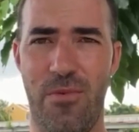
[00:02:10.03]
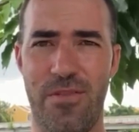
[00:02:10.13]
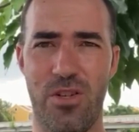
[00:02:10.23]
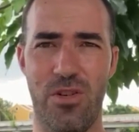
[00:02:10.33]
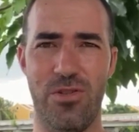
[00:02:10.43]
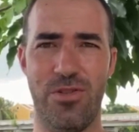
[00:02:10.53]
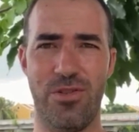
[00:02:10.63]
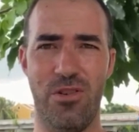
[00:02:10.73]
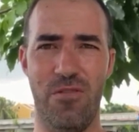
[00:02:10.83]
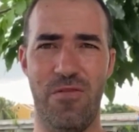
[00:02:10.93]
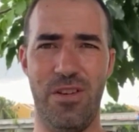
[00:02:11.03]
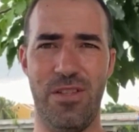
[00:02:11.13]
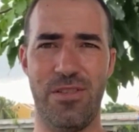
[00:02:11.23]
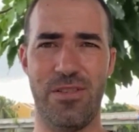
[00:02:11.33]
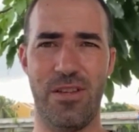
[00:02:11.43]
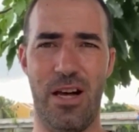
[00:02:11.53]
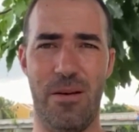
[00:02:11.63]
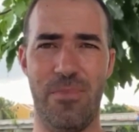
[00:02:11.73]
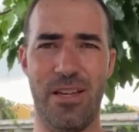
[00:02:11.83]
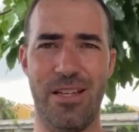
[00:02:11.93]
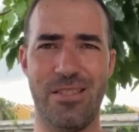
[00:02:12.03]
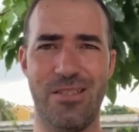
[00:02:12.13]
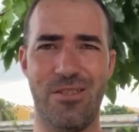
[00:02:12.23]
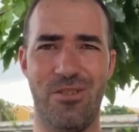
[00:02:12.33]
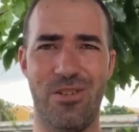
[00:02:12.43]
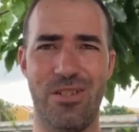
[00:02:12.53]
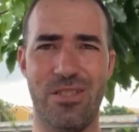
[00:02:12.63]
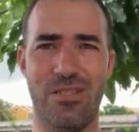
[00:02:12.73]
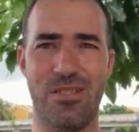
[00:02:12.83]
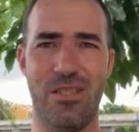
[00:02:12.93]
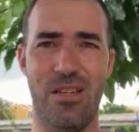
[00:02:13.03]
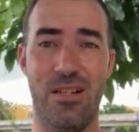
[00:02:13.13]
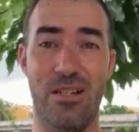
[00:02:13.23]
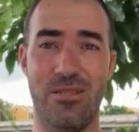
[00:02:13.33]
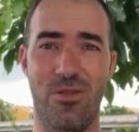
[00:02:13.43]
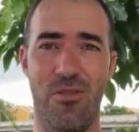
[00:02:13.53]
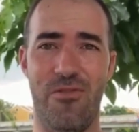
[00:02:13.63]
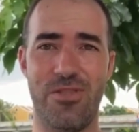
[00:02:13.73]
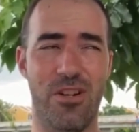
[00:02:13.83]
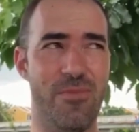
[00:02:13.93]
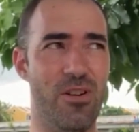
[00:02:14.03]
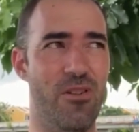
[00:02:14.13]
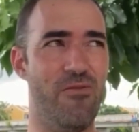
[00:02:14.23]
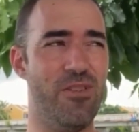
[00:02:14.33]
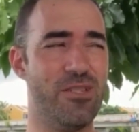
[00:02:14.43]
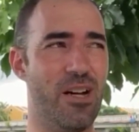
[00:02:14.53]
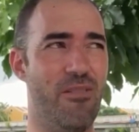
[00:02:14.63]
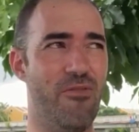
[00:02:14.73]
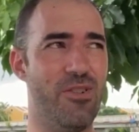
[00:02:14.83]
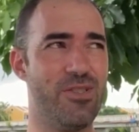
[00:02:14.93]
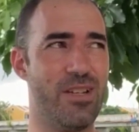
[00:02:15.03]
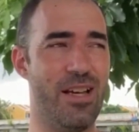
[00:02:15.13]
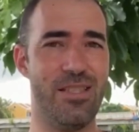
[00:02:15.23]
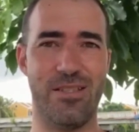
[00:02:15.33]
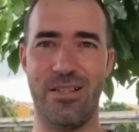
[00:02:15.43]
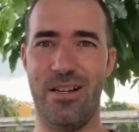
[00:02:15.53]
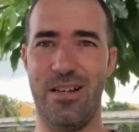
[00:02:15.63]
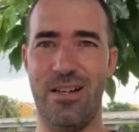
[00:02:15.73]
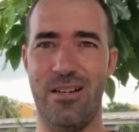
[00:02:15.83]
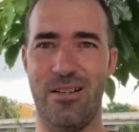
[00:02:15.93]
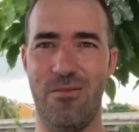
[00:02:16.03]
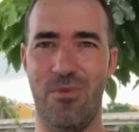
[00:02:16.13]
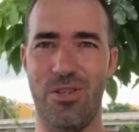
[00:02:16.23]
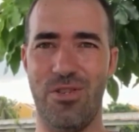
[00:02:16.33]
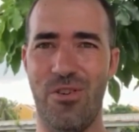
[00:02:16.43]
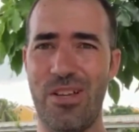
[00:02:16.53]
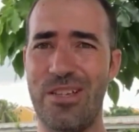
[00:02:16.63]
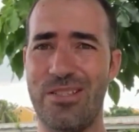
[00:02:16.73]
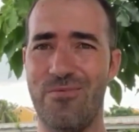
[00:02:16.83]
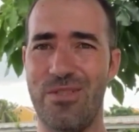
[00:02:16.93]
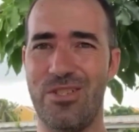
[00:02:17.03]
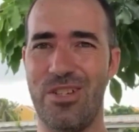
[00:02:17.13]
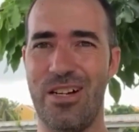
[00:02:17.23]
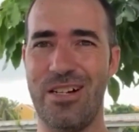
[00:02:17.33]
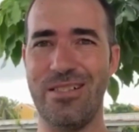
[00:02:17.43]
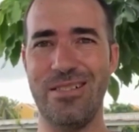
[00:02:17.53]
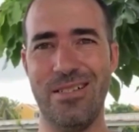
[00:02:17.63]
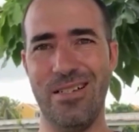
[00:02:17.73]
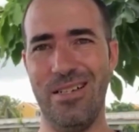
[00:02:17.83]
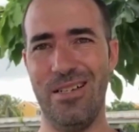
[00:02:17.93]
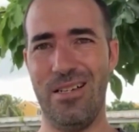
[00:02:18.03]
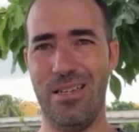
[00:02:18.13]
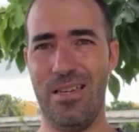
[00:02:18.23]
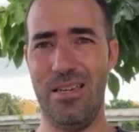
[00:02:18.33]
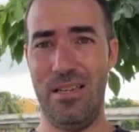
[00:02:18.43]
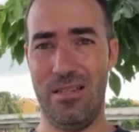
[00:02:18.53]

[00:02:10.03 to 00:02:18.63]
we've got the Dolphins up against the Knights. Dolphins coming off a tough loss against my doggies, which they